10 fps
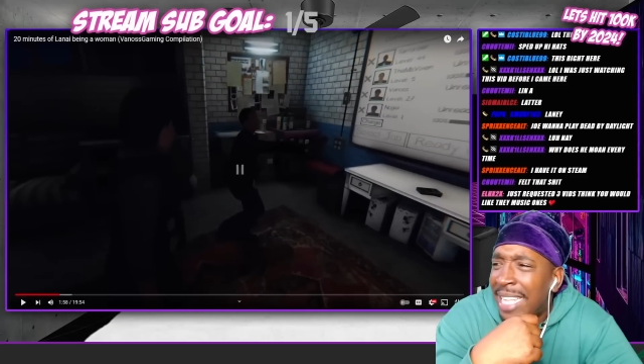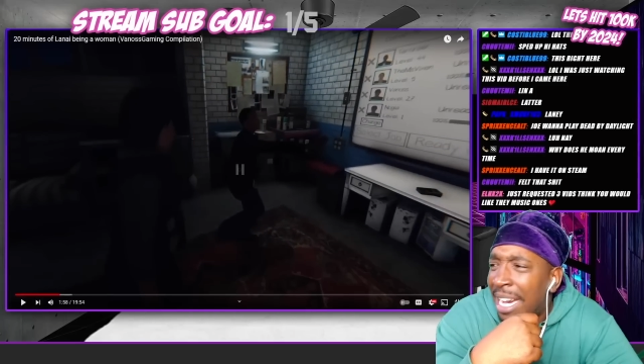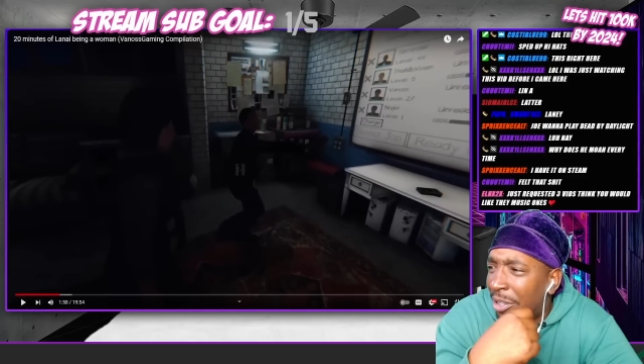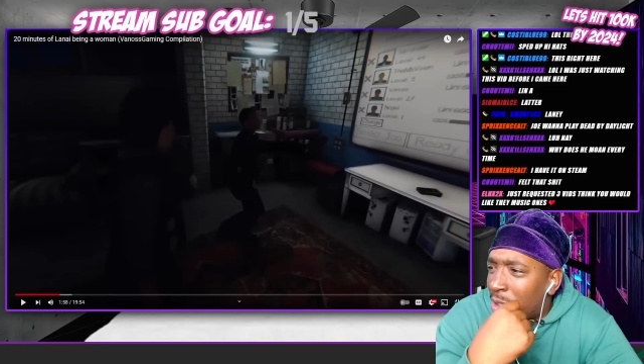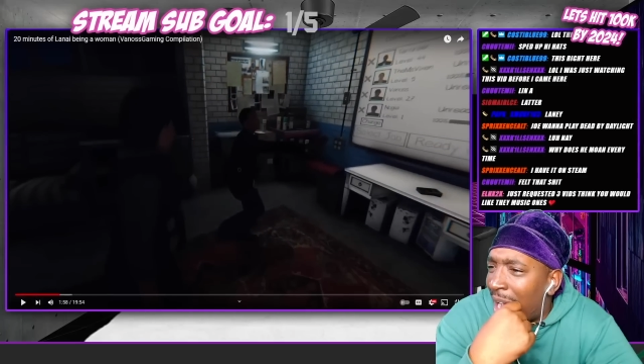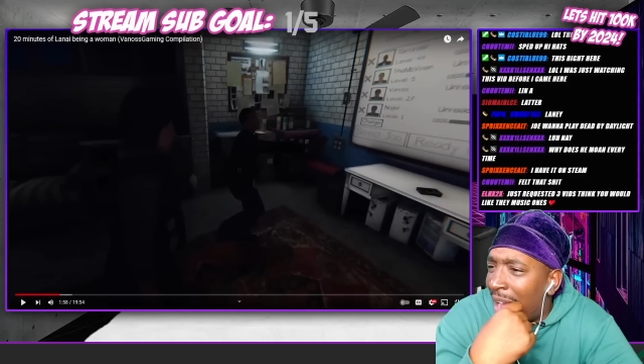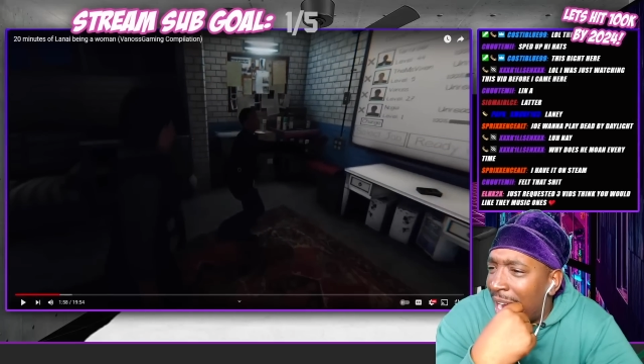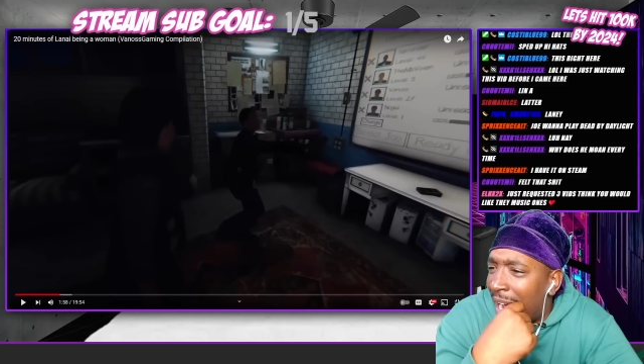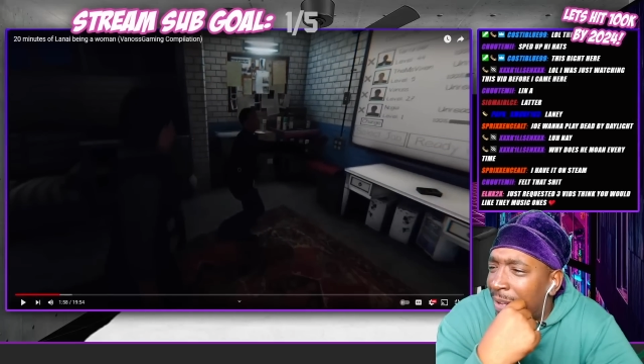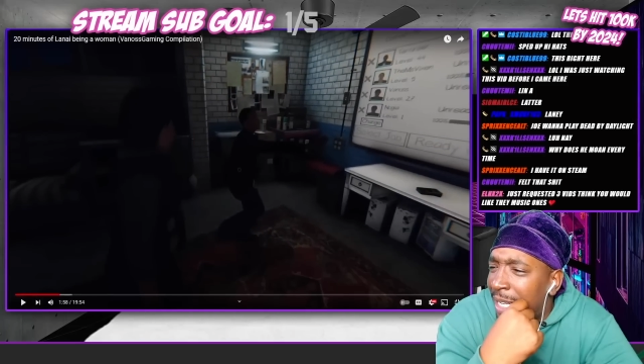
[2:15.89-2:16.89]
They don't drive in
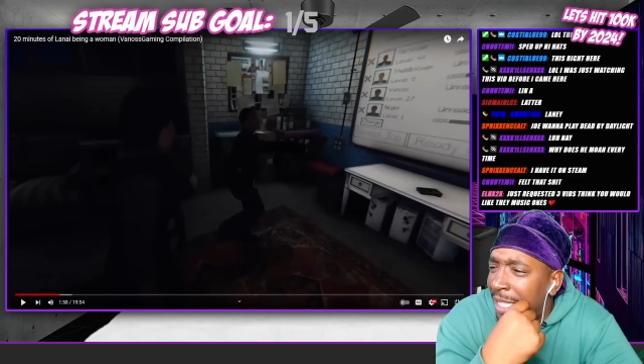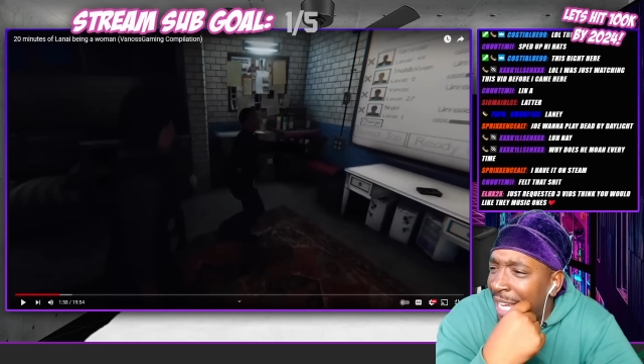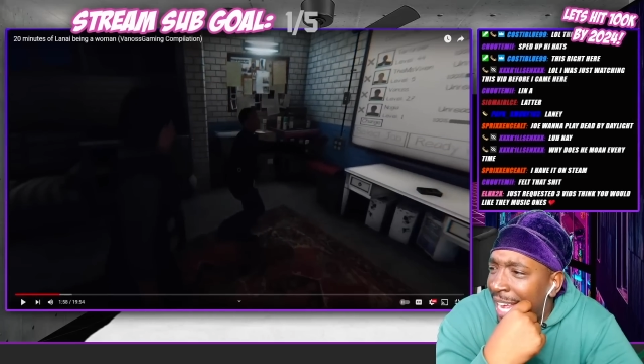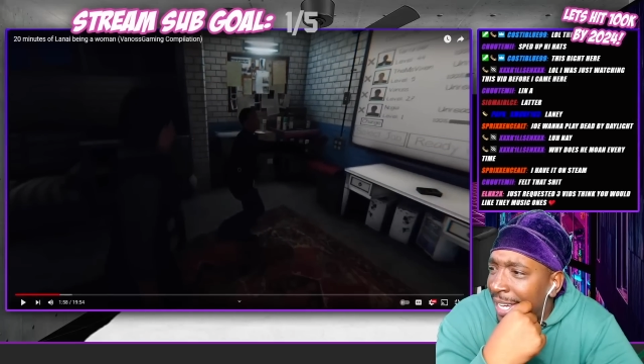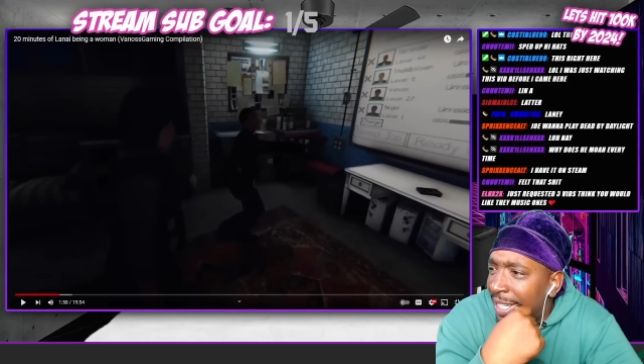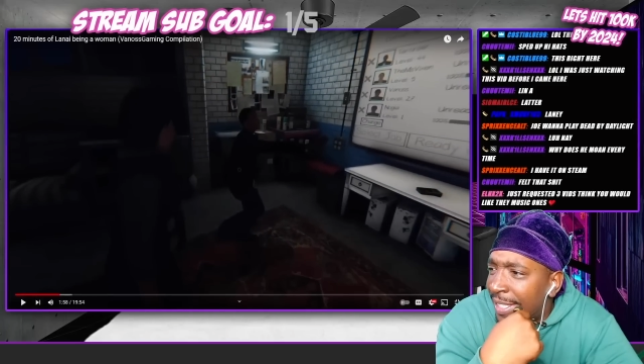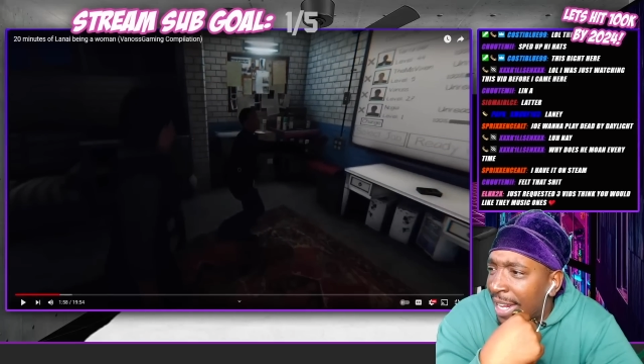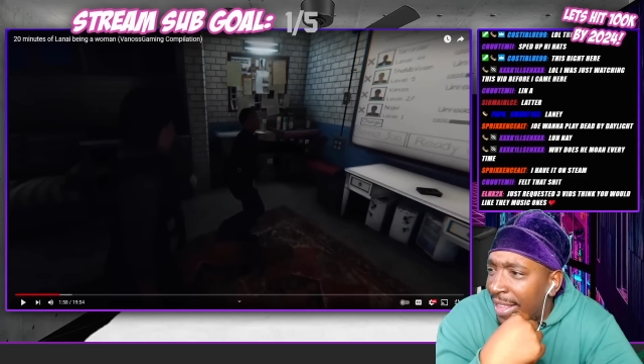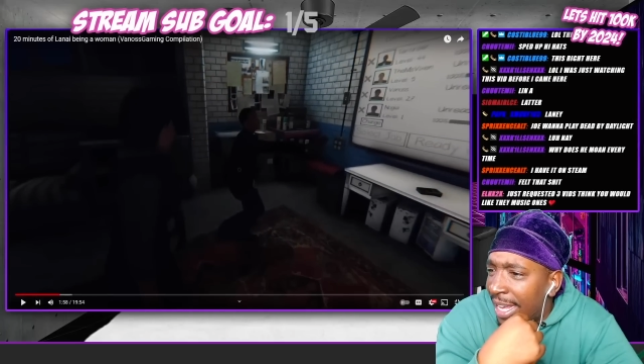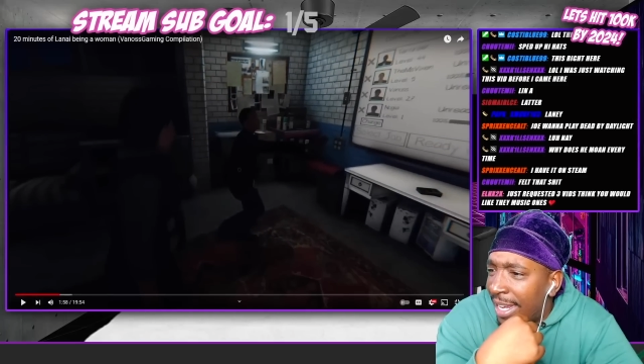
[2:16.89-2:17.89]
Ireland yet? Is
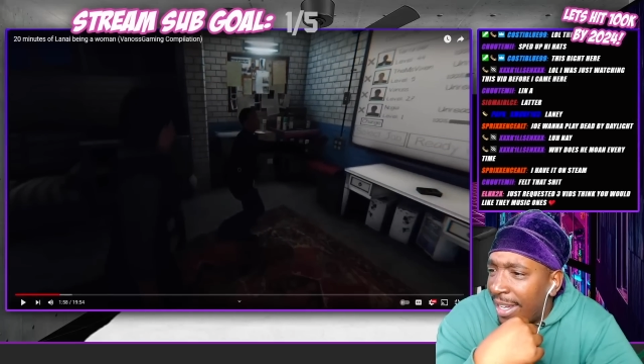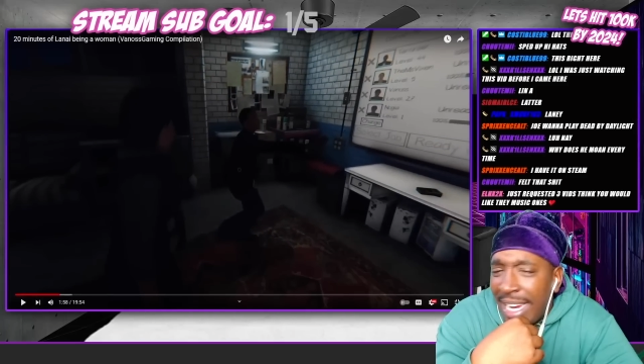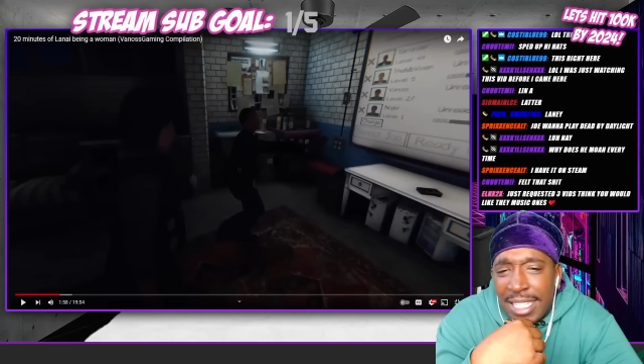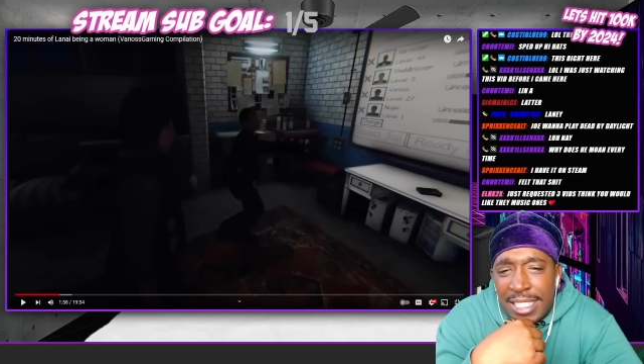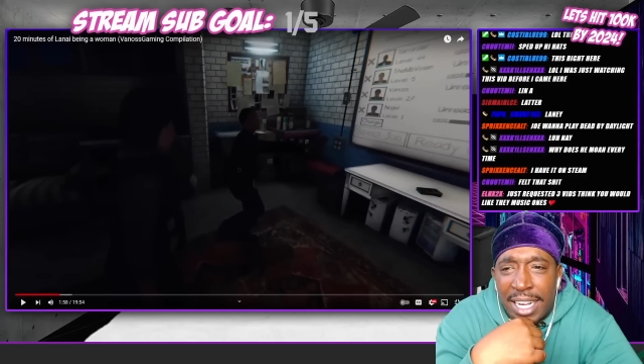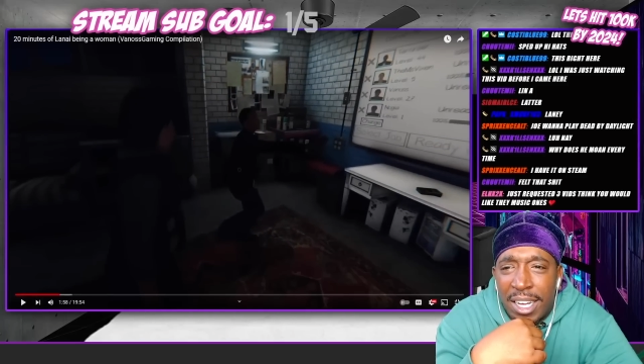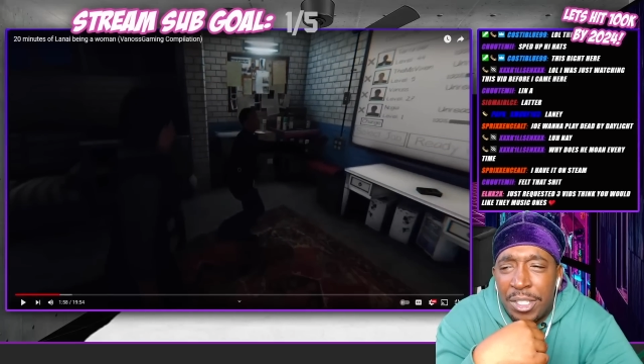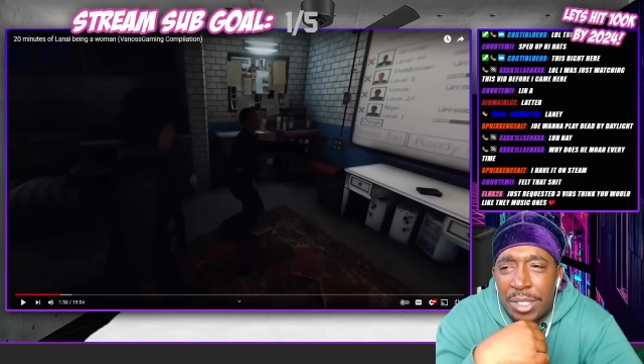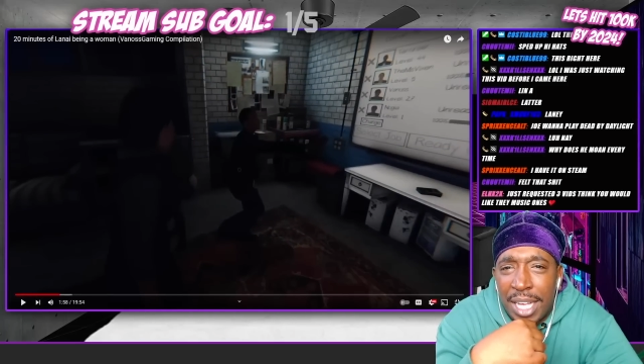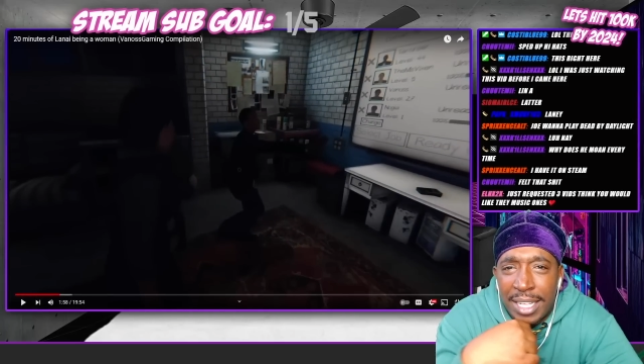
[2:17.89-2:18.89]
that a thing? It is like
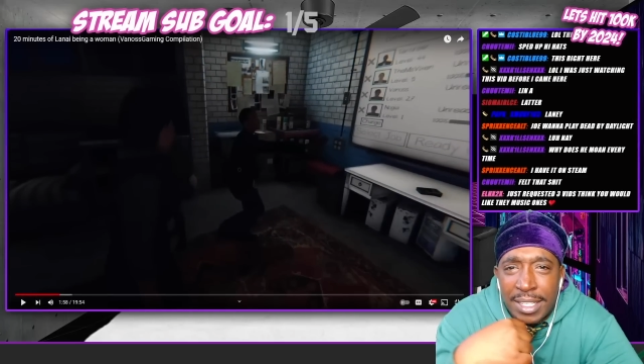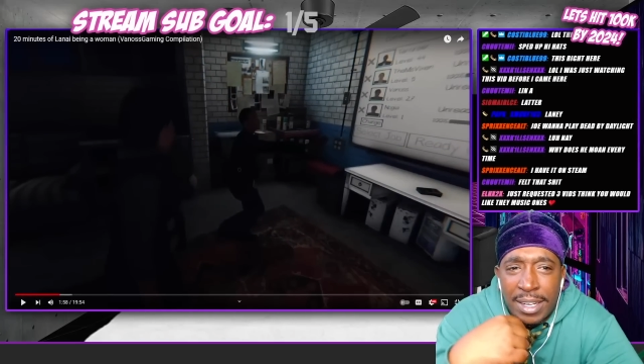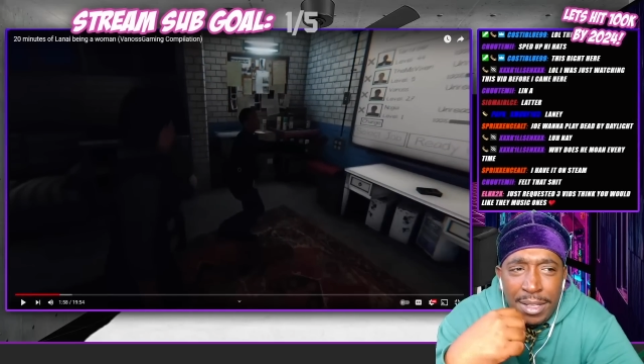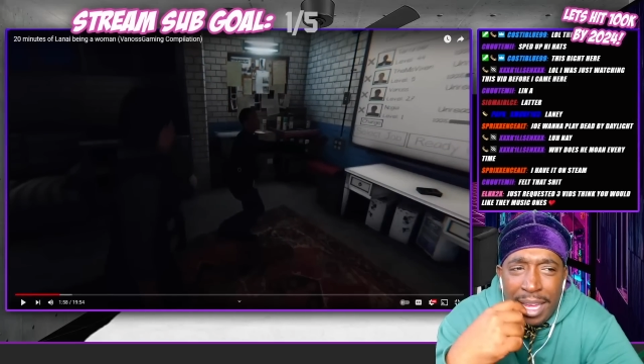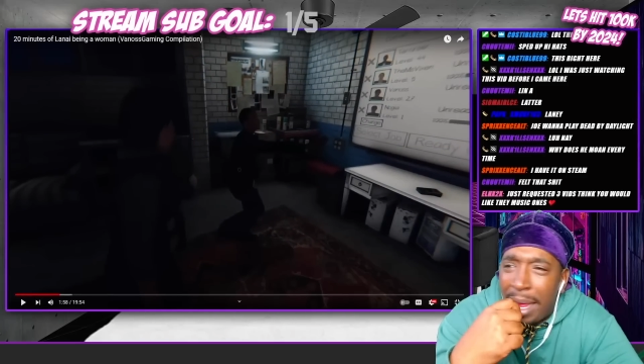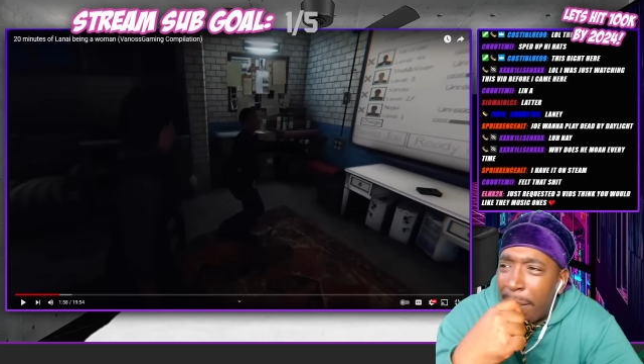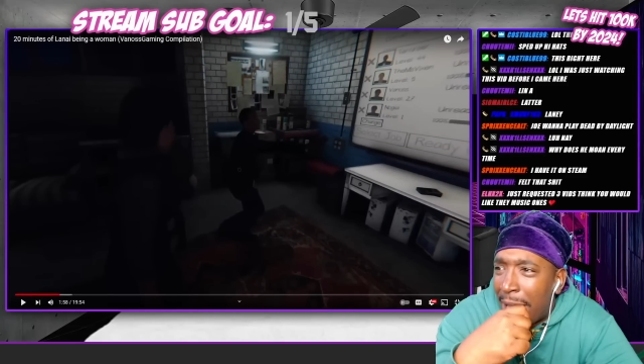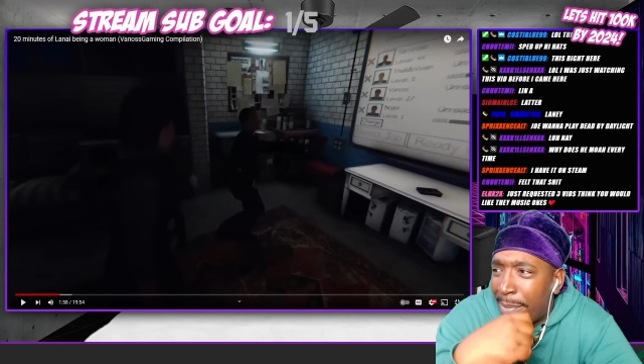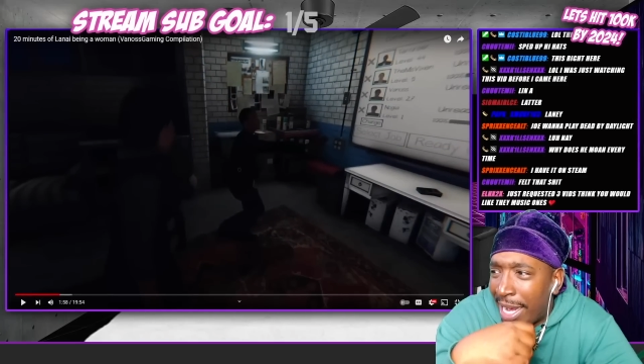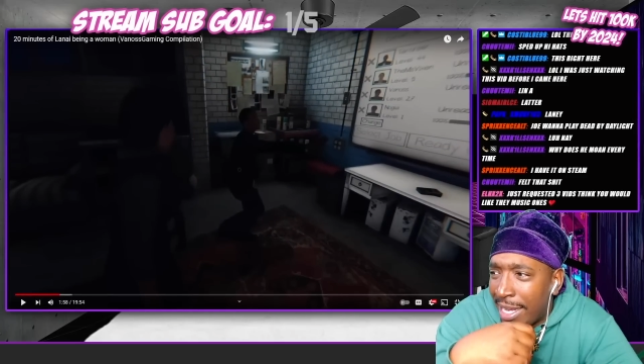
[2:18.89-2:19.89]
countryside, huh? Do they like
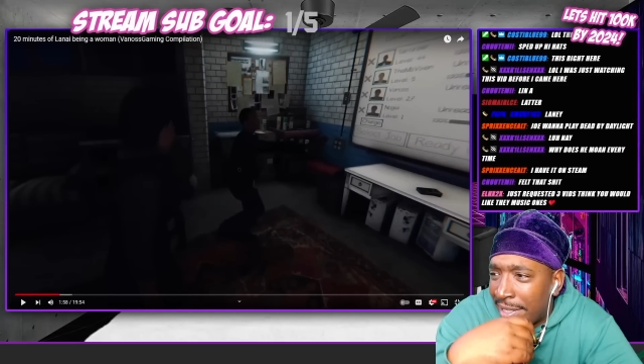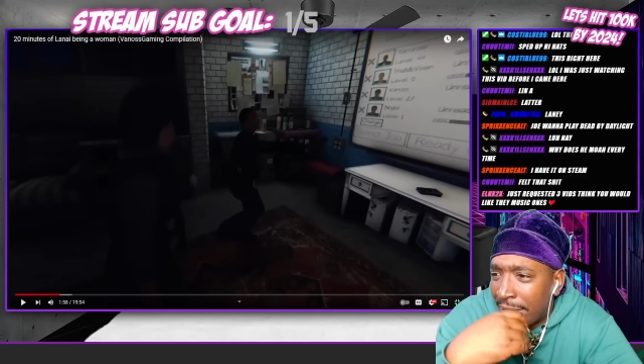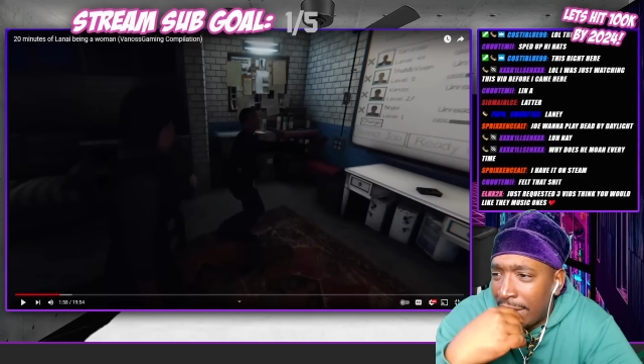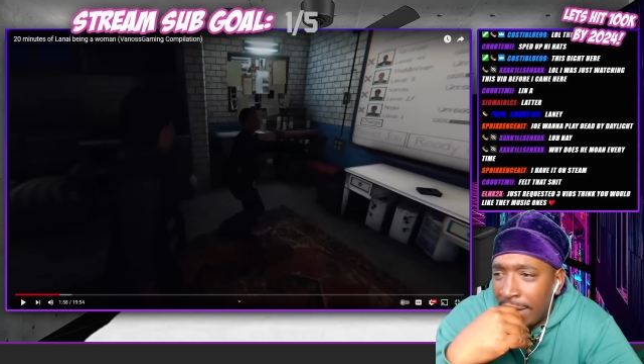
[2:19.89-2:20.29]
ride bikes?